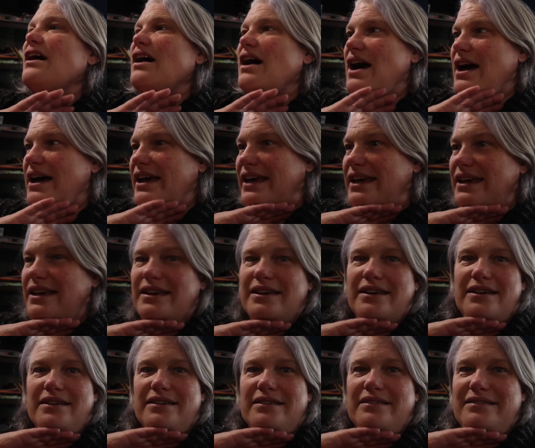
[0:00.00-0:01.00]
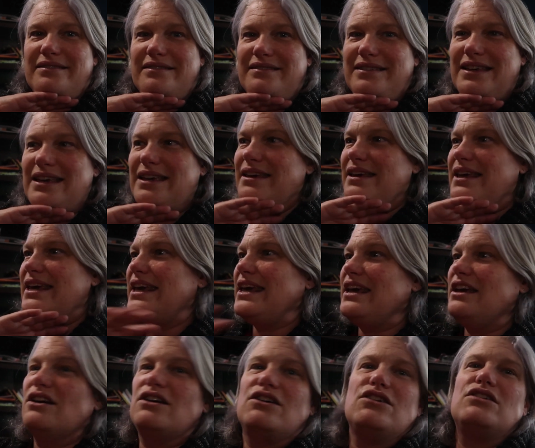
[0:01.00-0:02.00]
I
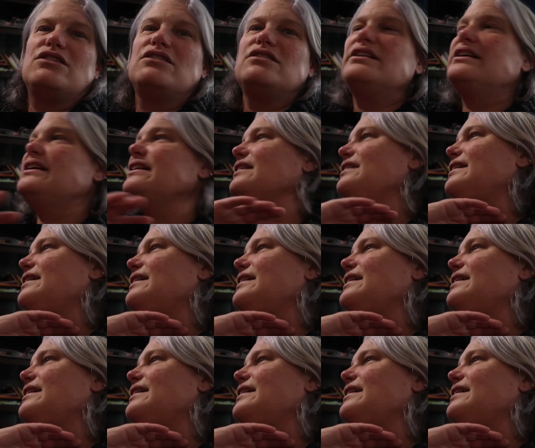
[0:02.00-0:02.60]
heal and